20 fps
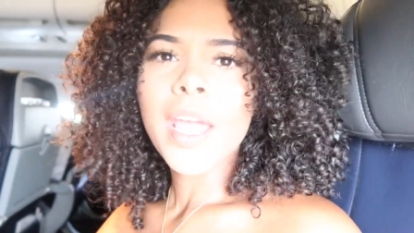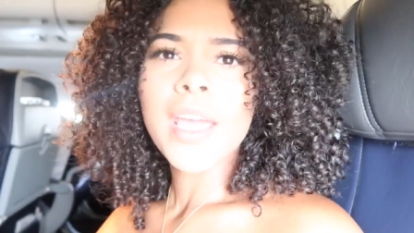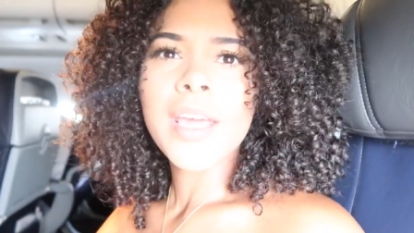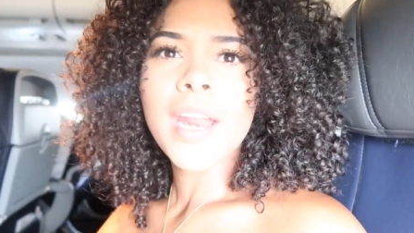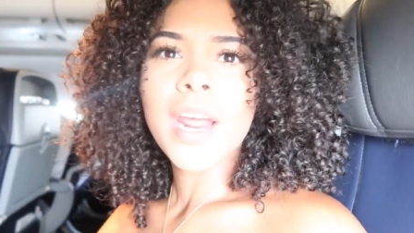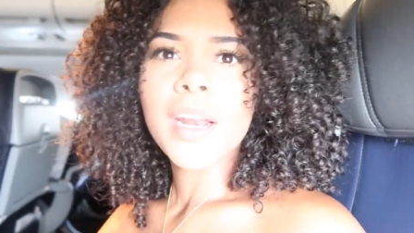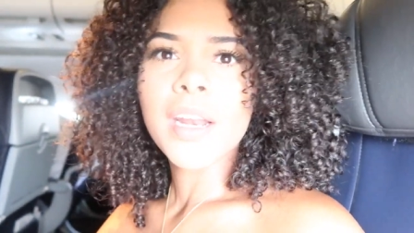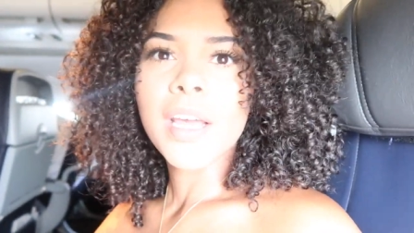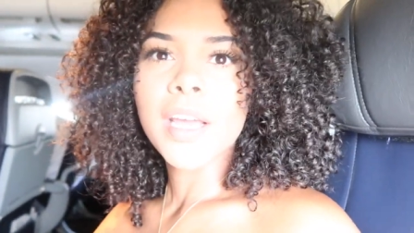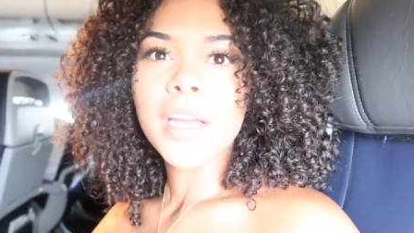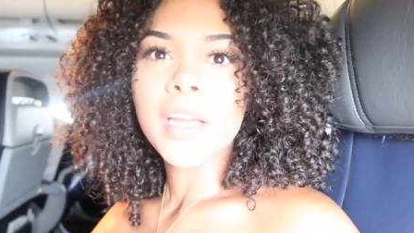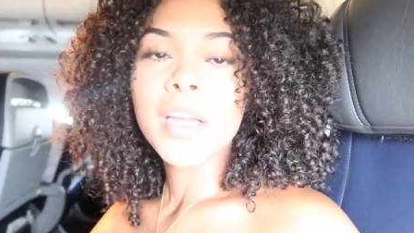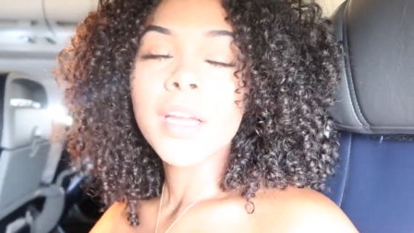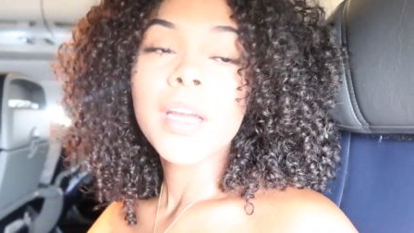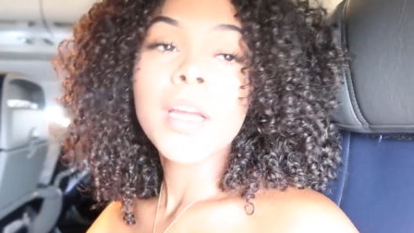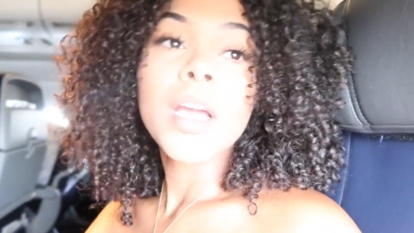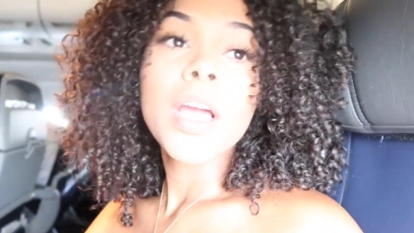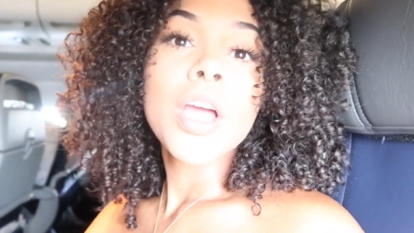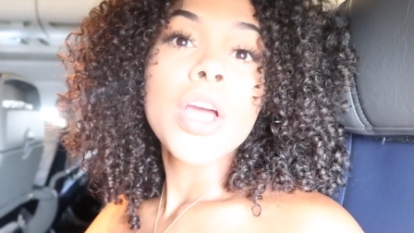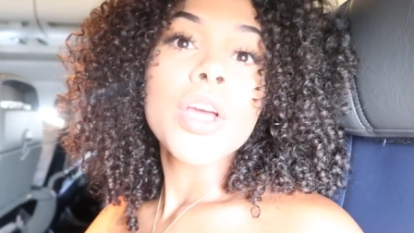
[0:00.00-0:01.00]
8 at night
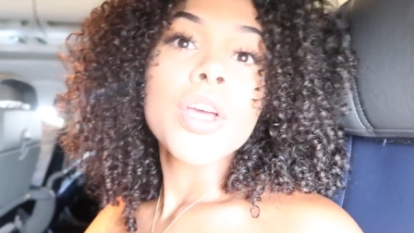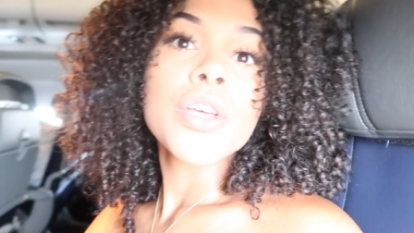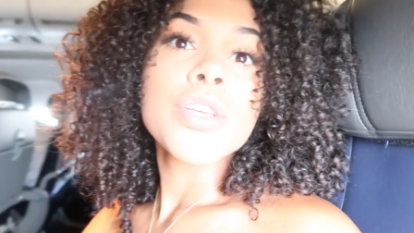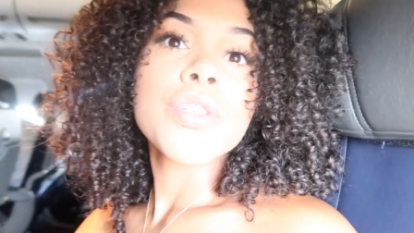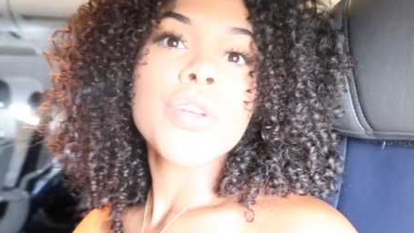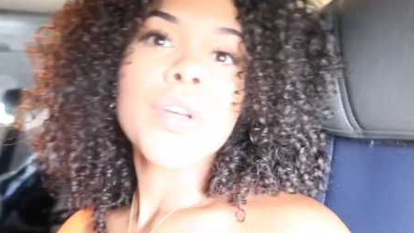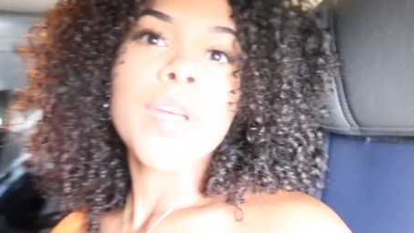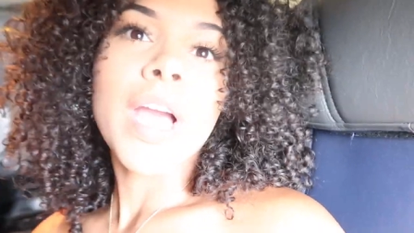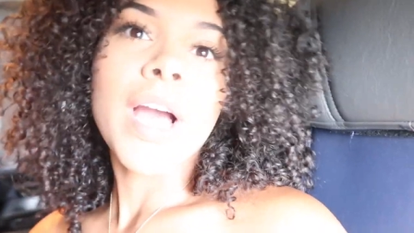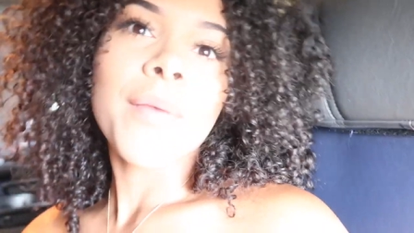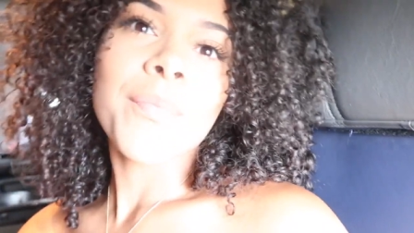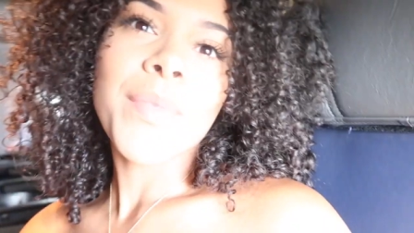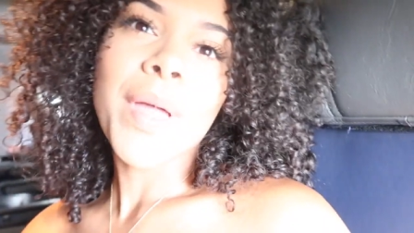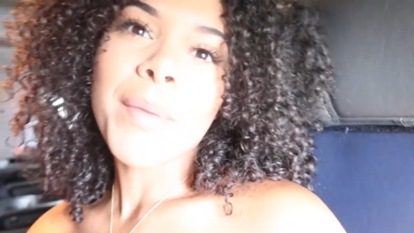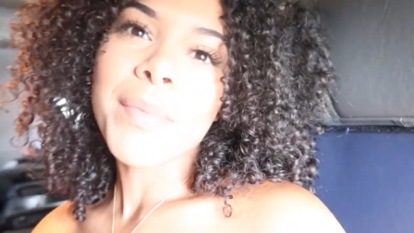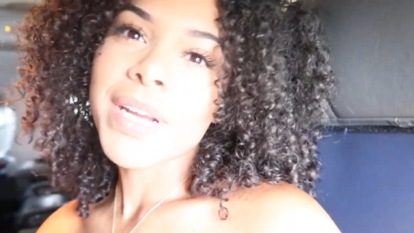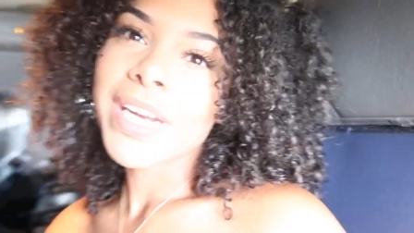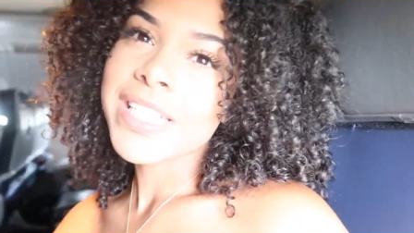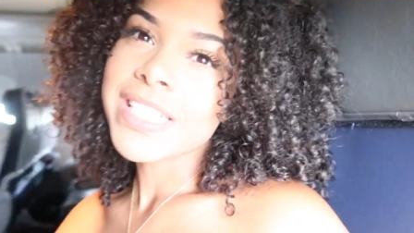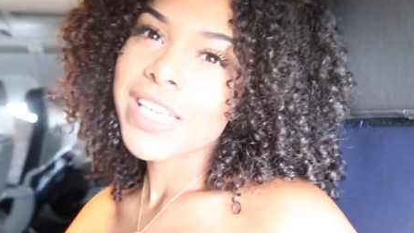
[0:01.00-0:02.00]
so yeah i'm
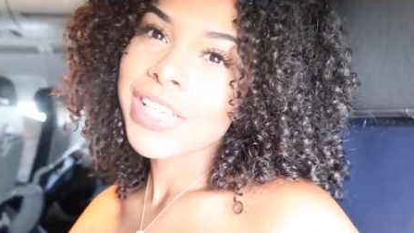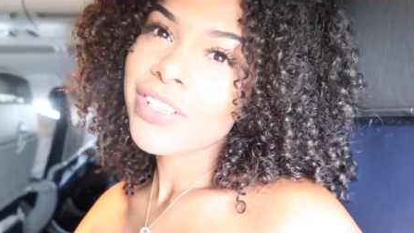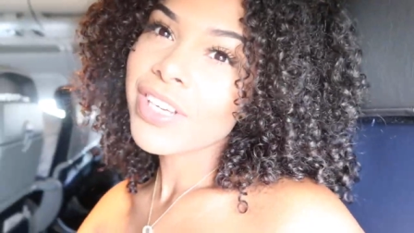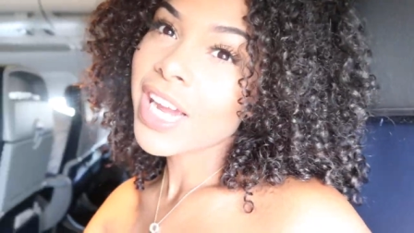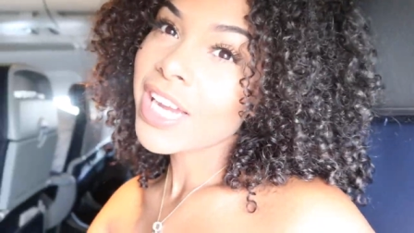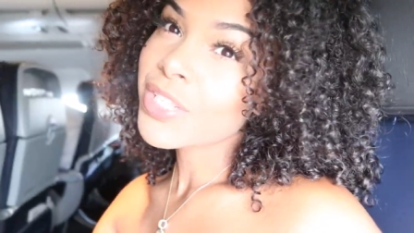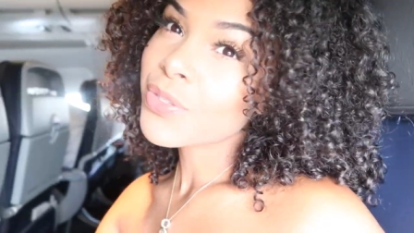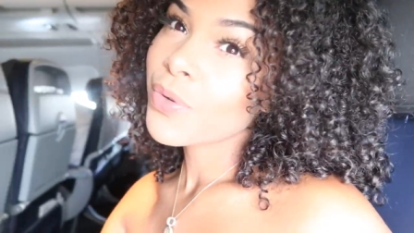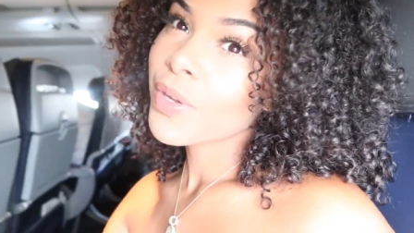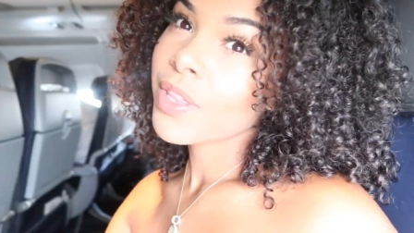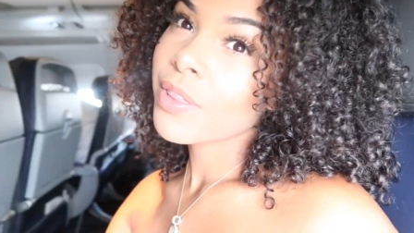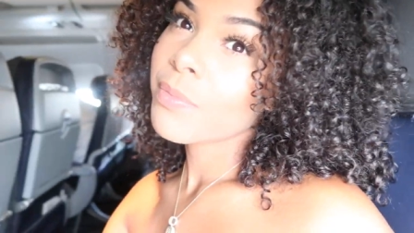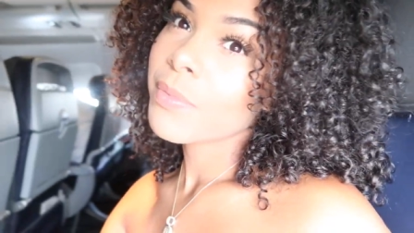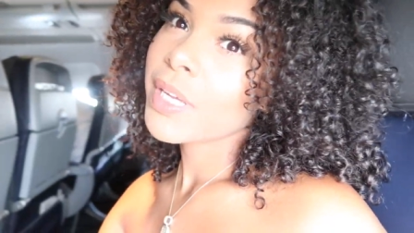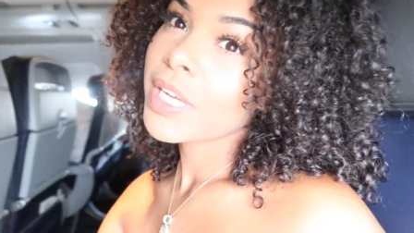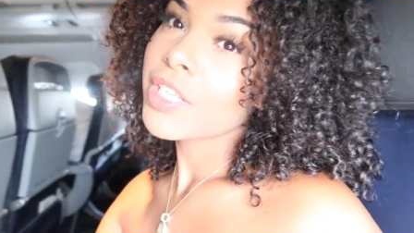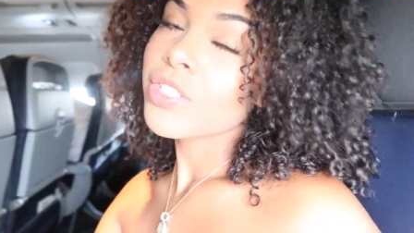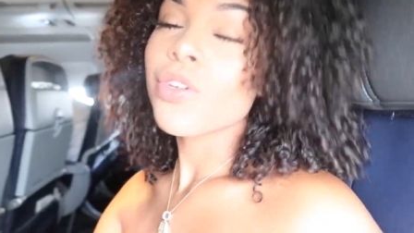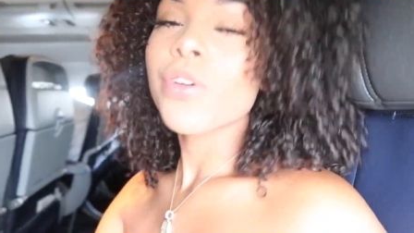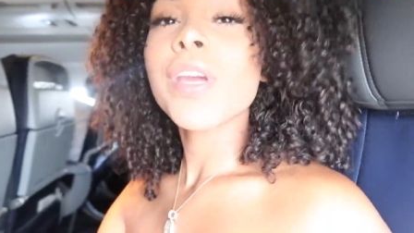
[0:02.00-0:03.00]
gonna take you guys with
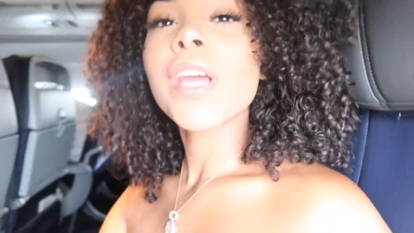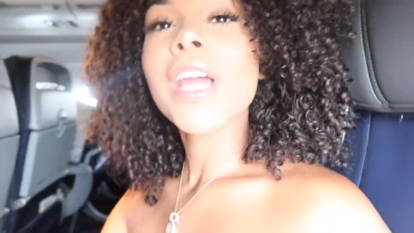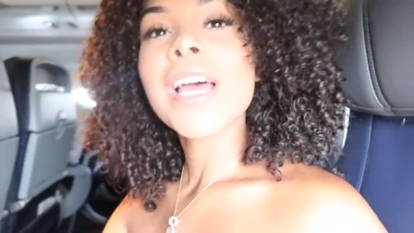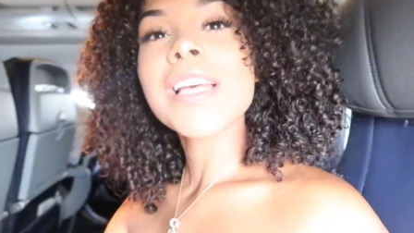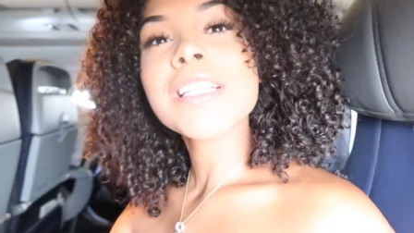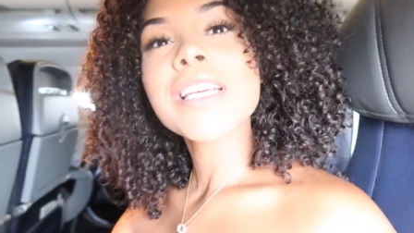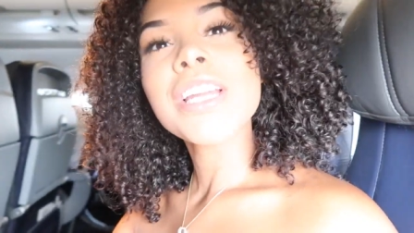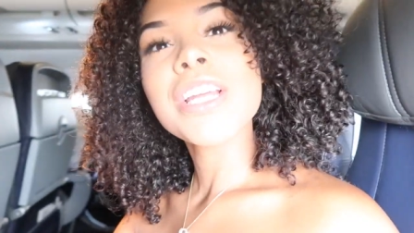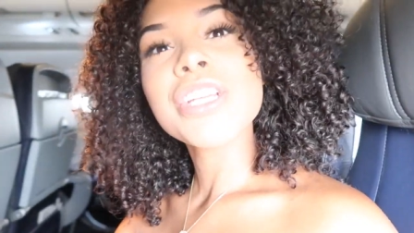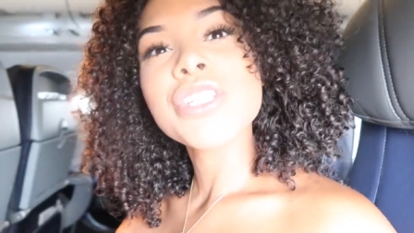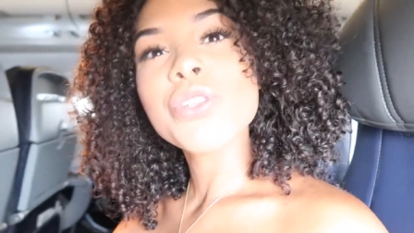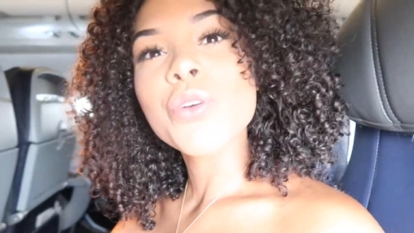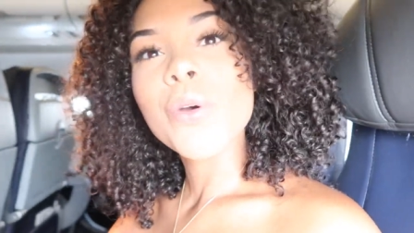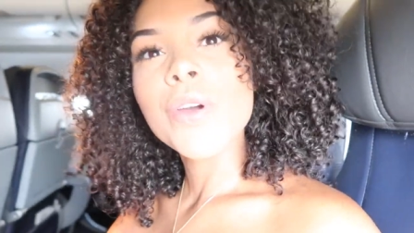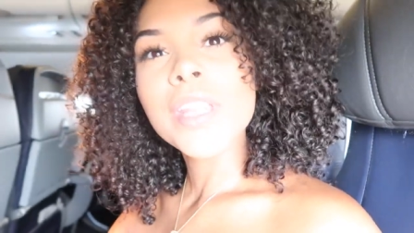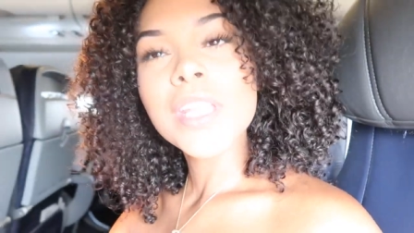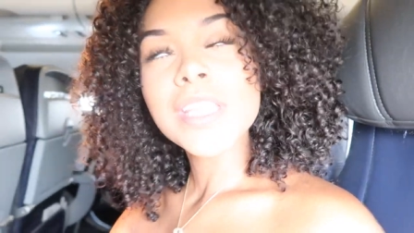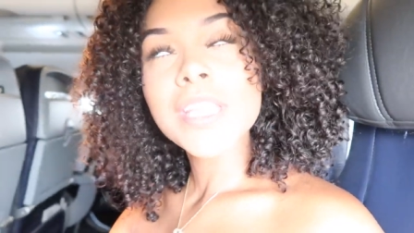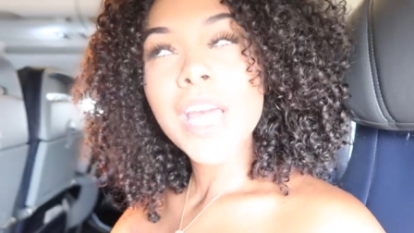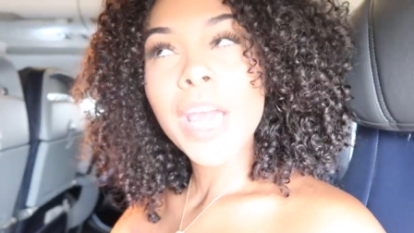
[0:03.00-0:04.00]
me so you guys can enjoy
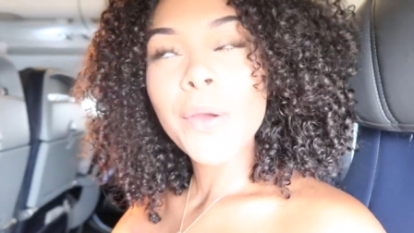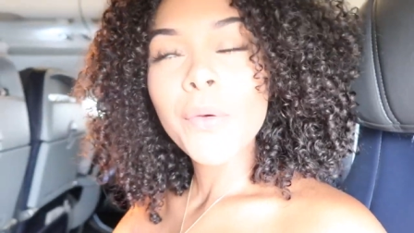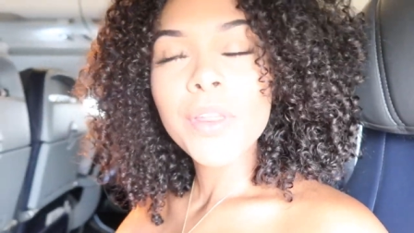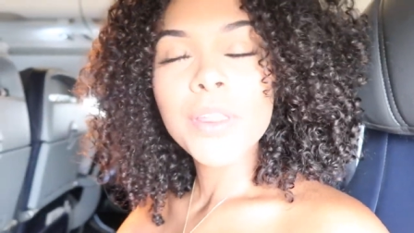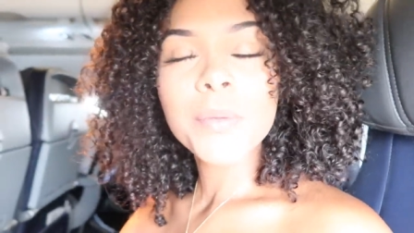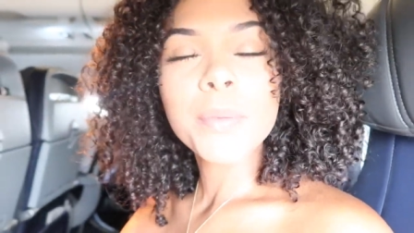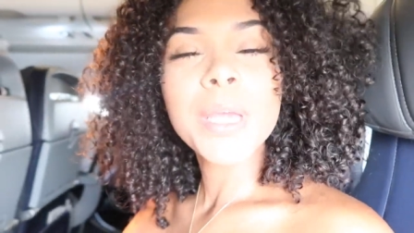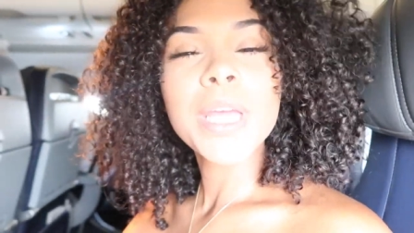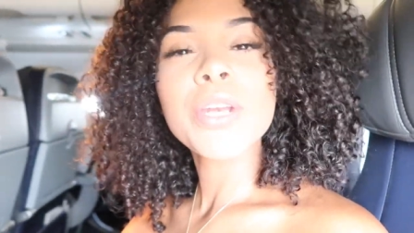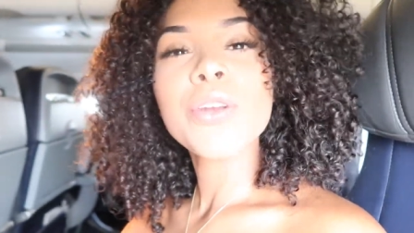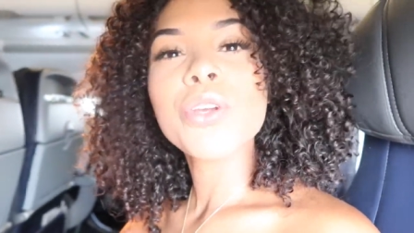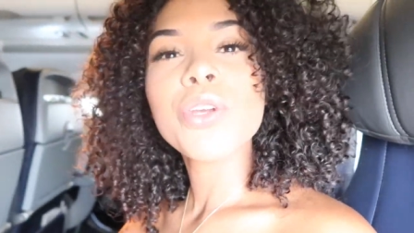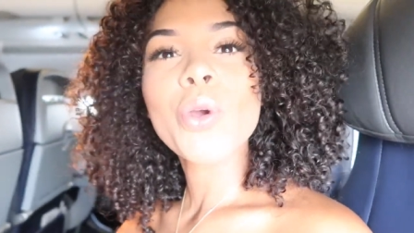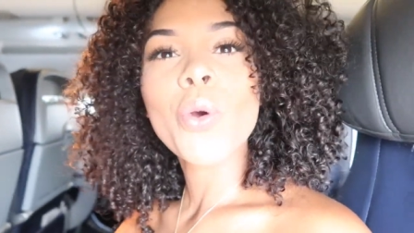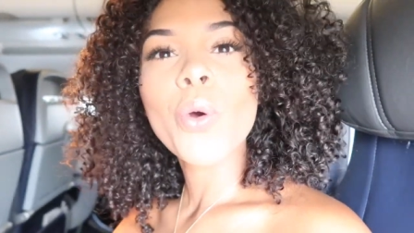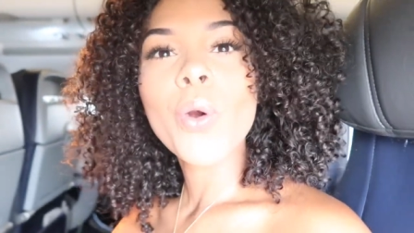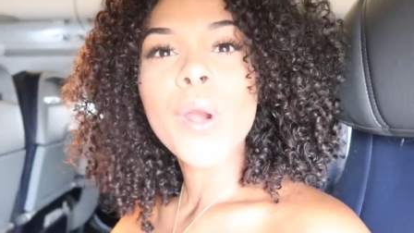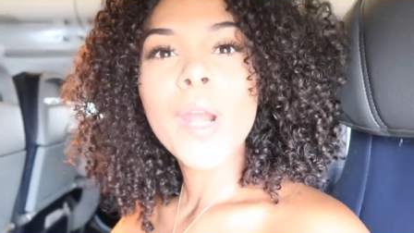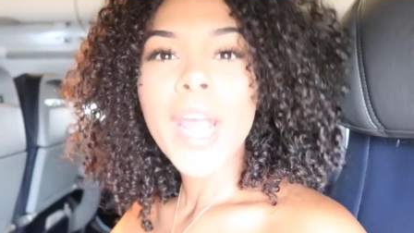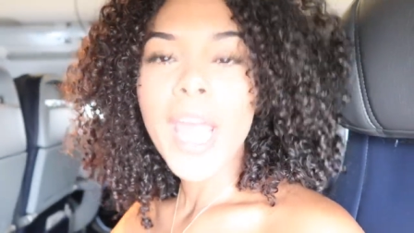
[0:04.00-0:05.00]
the day with me in new
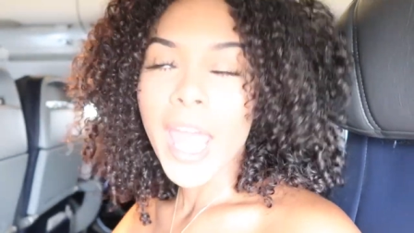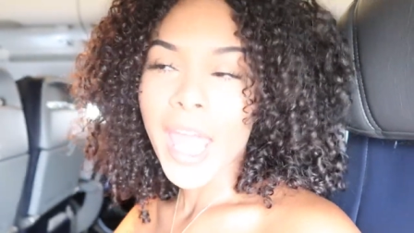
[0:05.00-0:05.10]
york